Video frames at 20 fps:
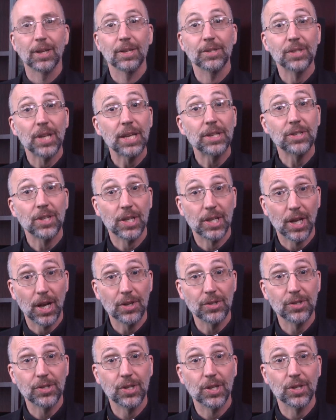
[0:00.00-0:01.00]
St.
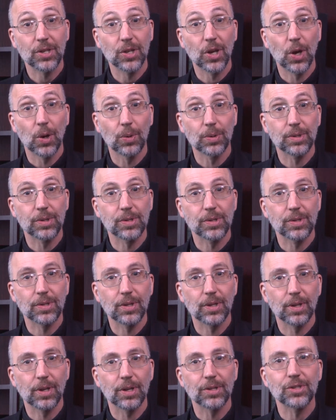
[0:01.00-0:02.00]
Augustine notes
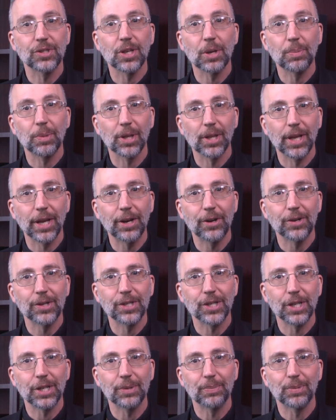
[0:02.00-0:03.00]
a
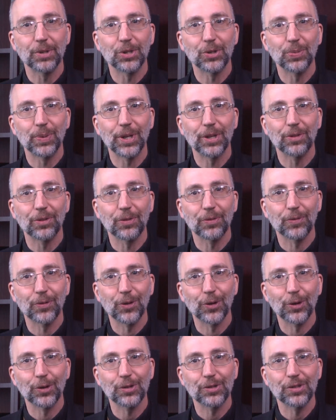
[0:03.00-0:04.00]
similarity between the
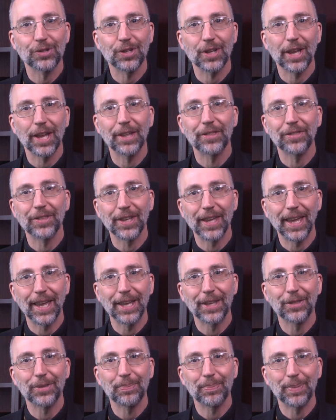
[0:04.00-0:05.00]
first and the
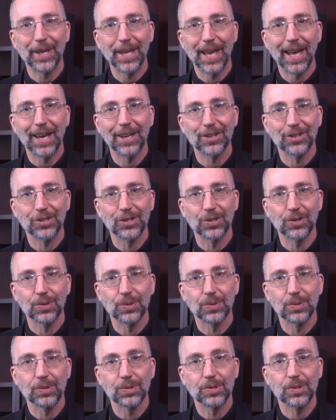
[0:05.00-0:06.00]
eighth
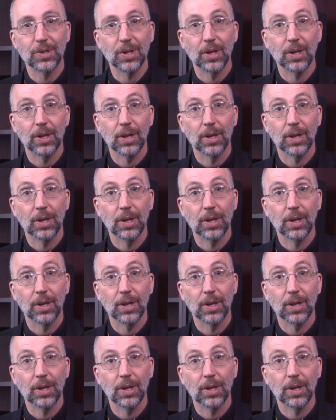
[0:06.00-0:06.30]
Beatitudes.